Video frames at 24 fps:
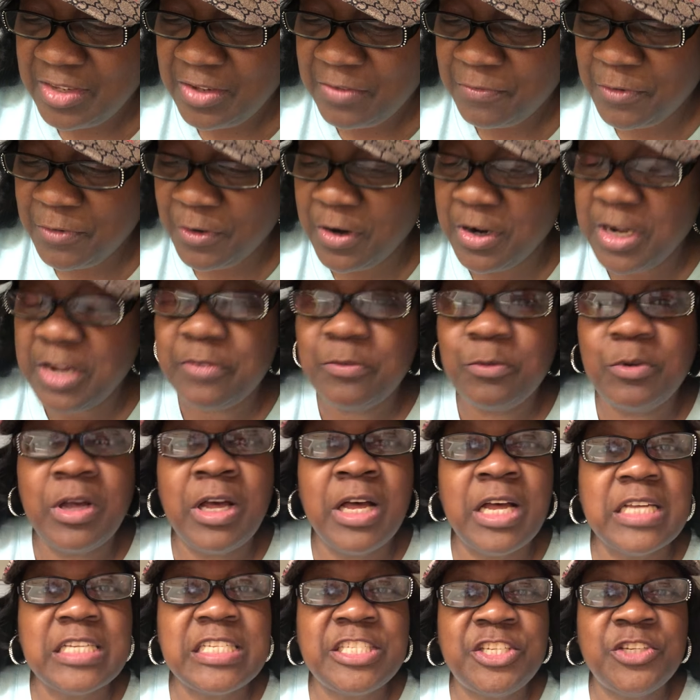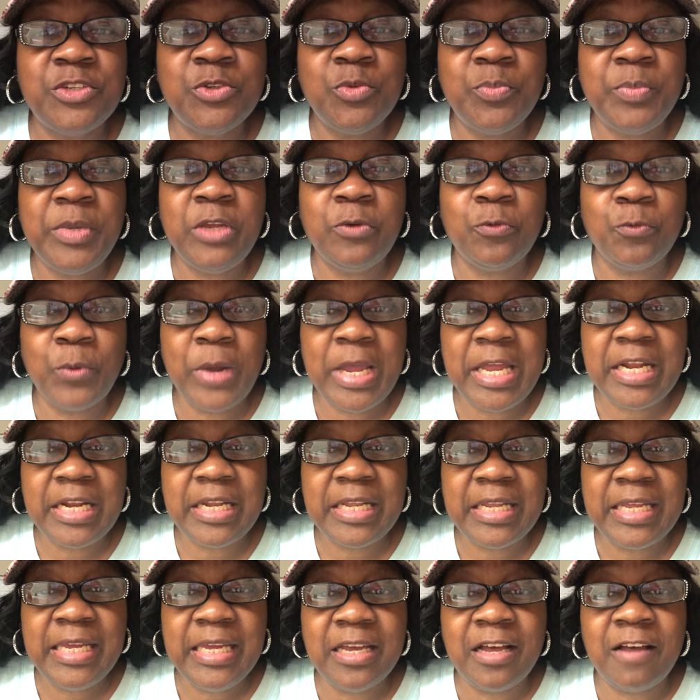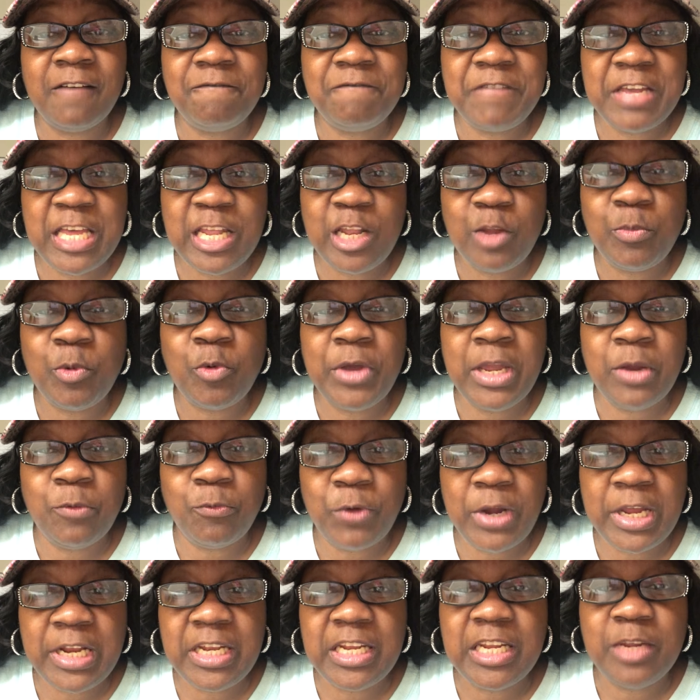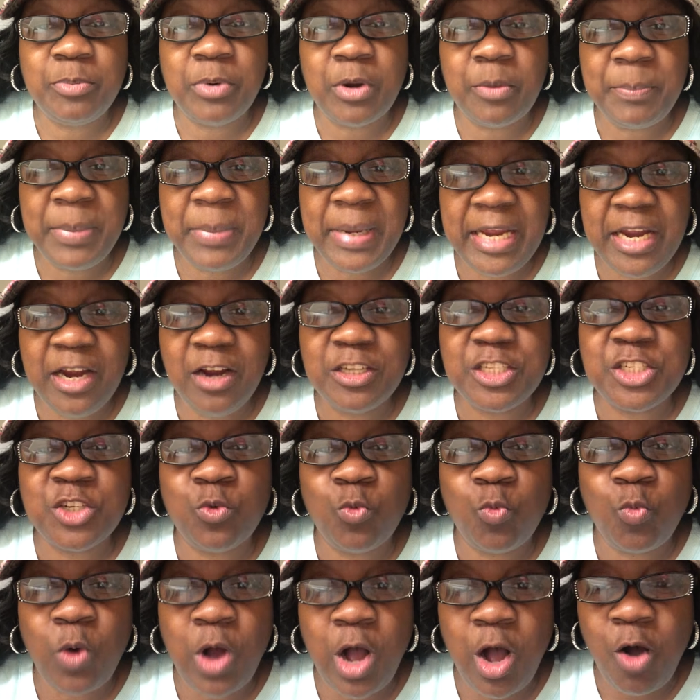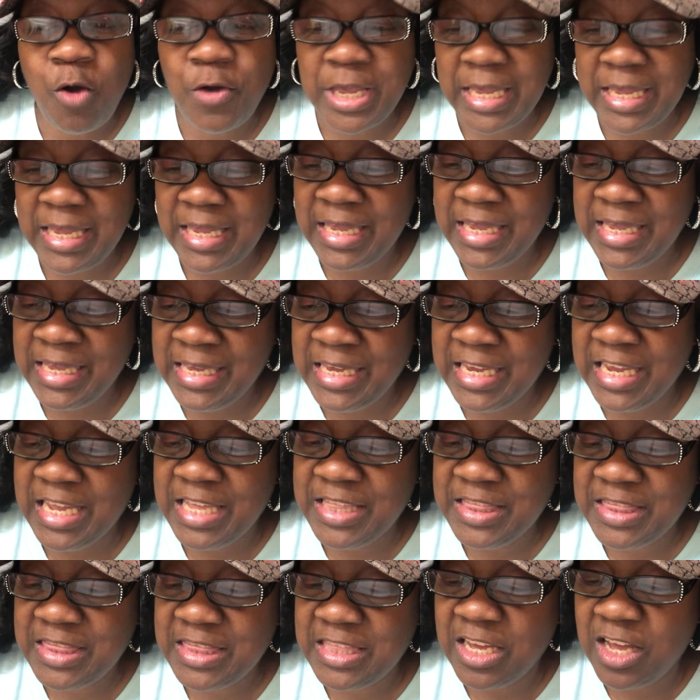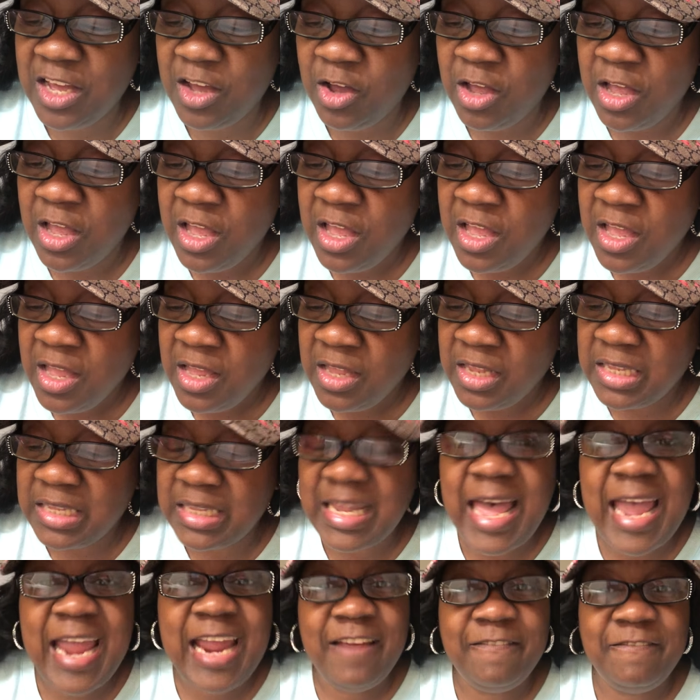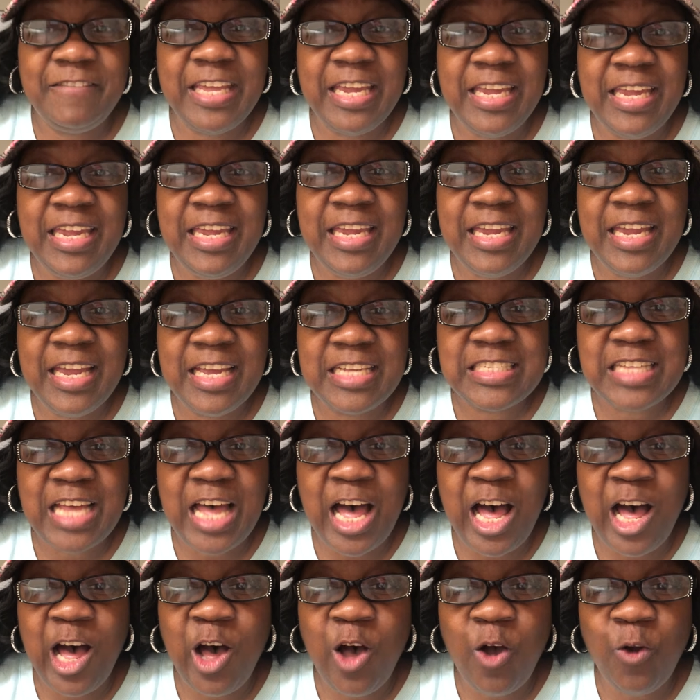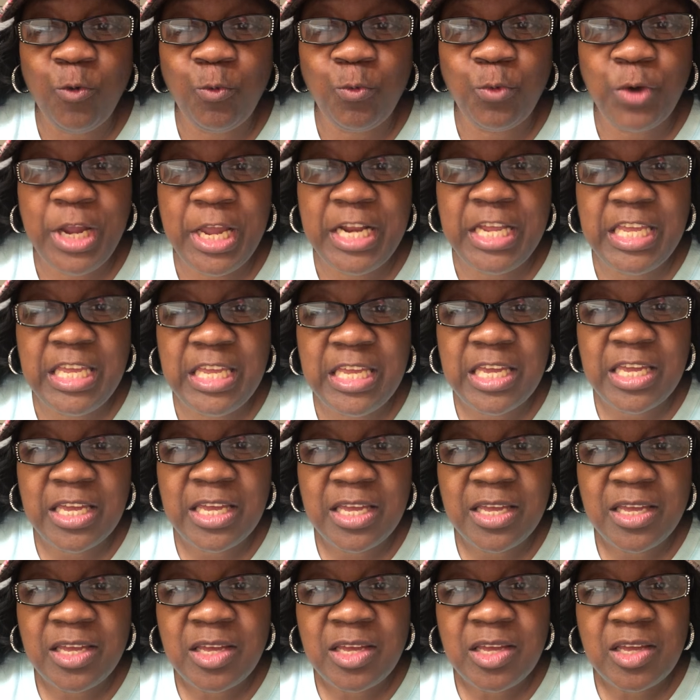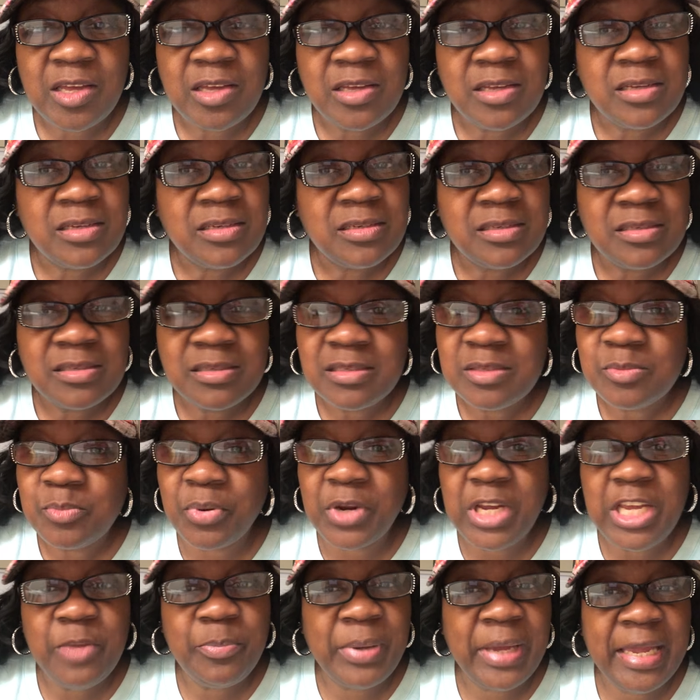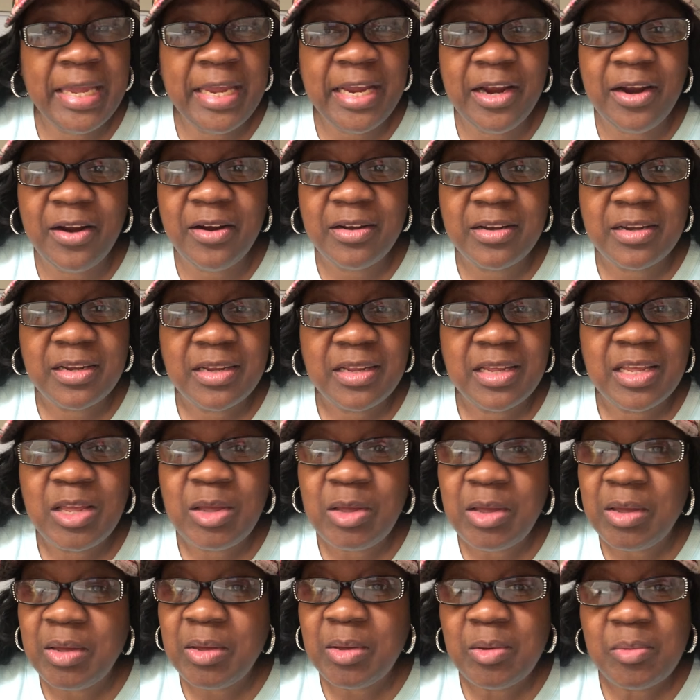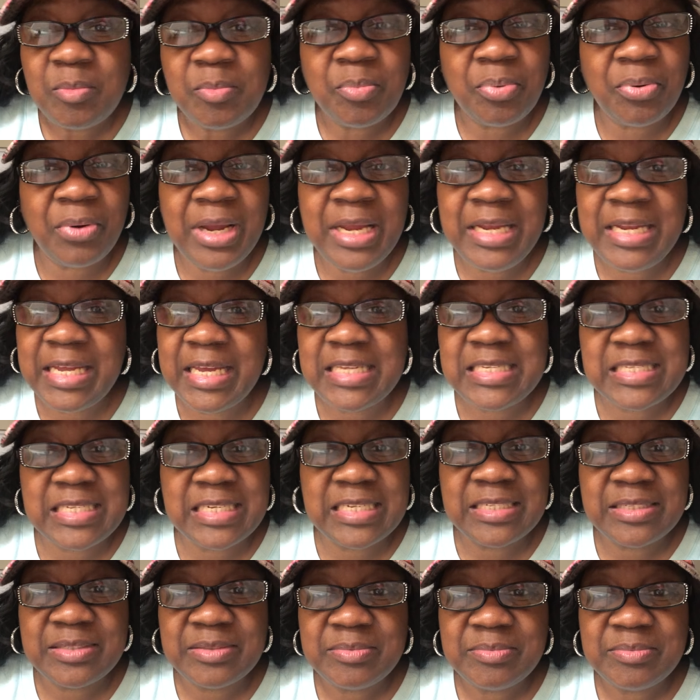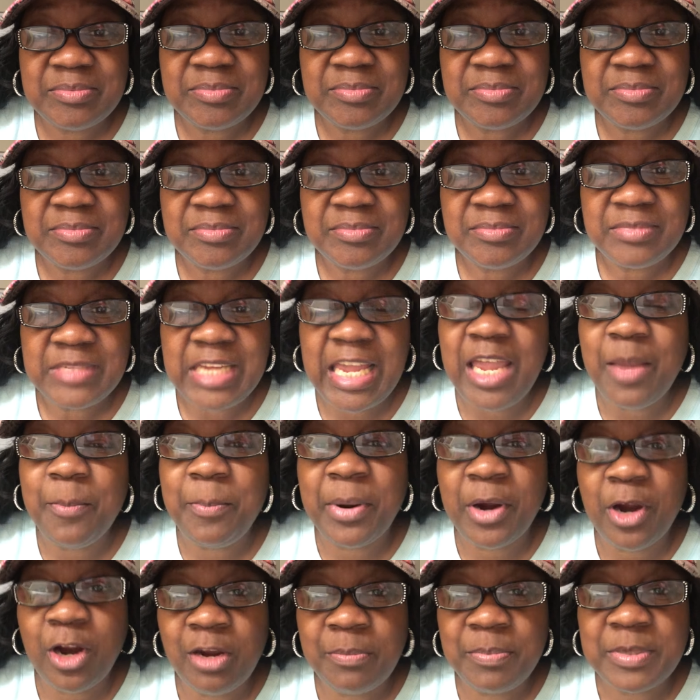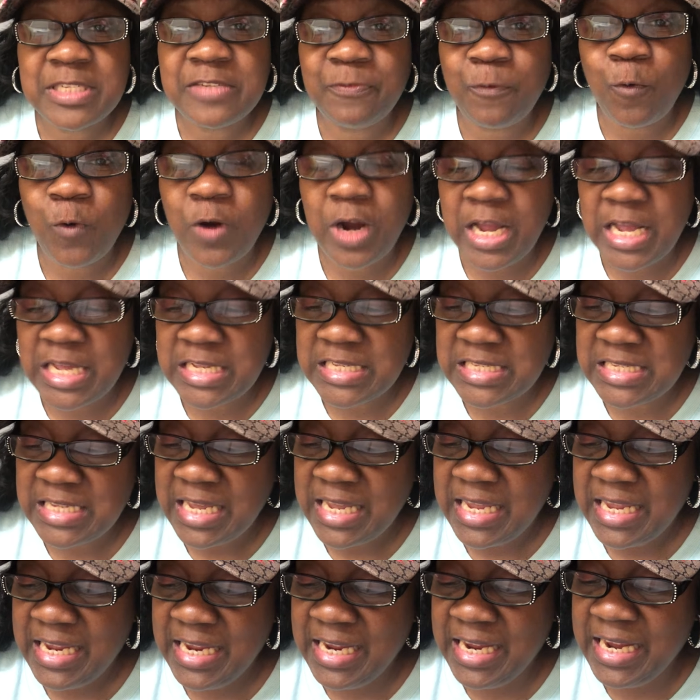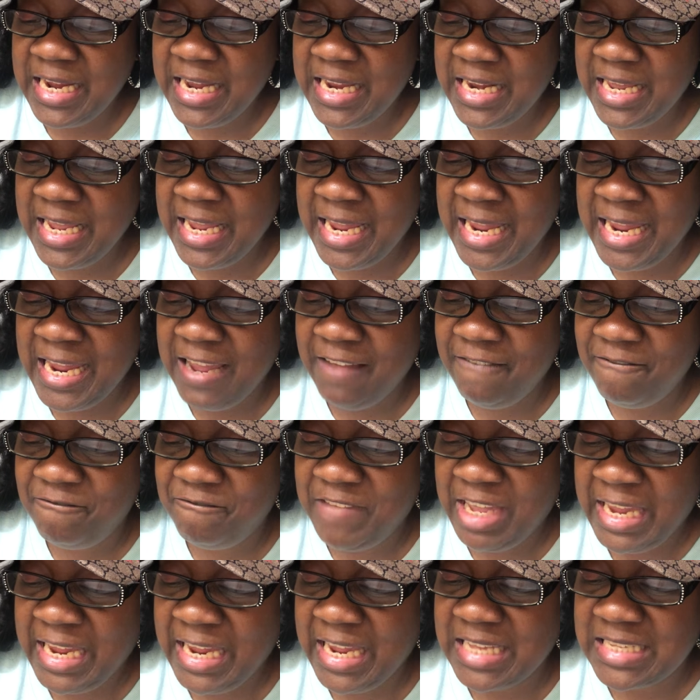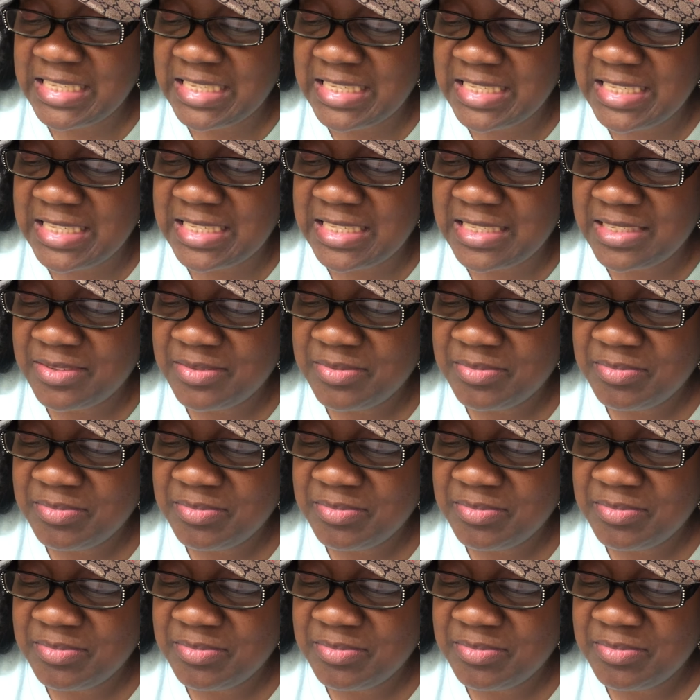For us to be readily available and readily prepared to walk in the life that he has already prepared, predestined, and purposed for us in advance.